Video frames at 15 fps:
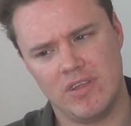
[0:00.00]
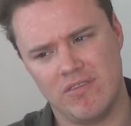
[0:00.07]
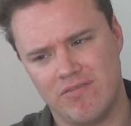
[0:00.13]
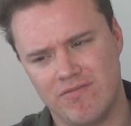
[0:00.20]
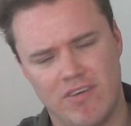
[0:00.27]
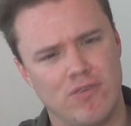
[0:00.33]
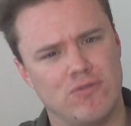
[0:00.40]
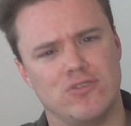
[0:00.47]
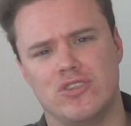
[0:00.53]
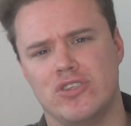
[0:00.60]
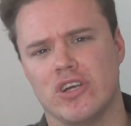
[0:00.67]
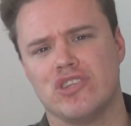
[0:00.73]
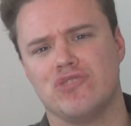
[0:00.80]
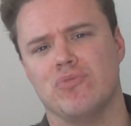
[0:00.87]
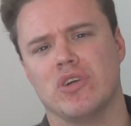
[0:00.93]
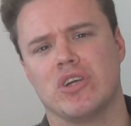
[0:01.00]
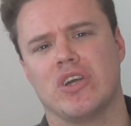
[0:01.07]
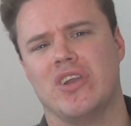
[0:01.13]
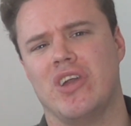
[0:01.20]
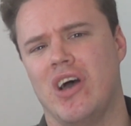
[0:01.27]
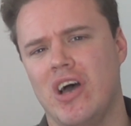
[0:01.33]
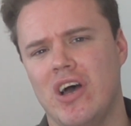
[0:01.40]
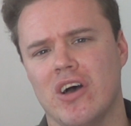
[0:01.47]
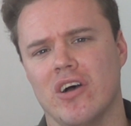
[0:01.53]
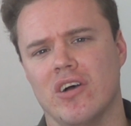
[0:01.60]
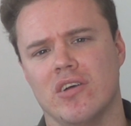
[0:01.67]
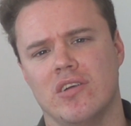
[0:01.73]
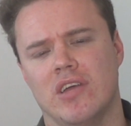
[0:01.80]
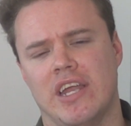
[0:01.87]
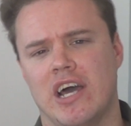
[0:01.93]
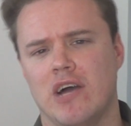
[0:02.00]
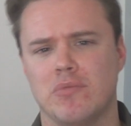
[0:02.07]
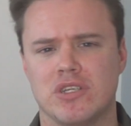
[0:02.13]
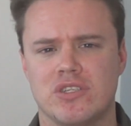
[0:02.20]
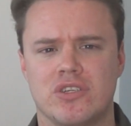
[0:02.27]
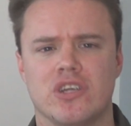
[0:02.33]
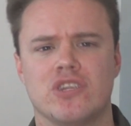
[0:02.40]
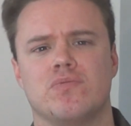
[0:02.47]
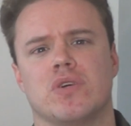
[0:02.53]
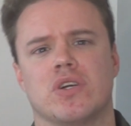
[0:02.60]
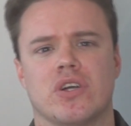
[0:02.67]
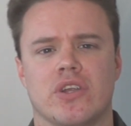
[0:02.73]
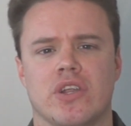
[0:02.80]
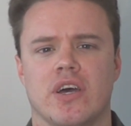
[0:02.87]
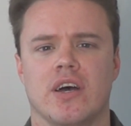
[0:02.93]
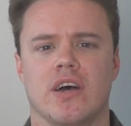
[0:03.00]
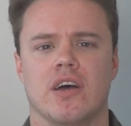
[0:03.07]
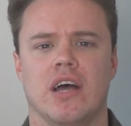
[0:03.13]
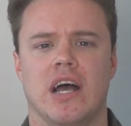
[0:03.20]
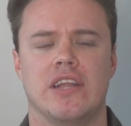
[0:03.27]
false judgment can hurt and how much judgment can hurt.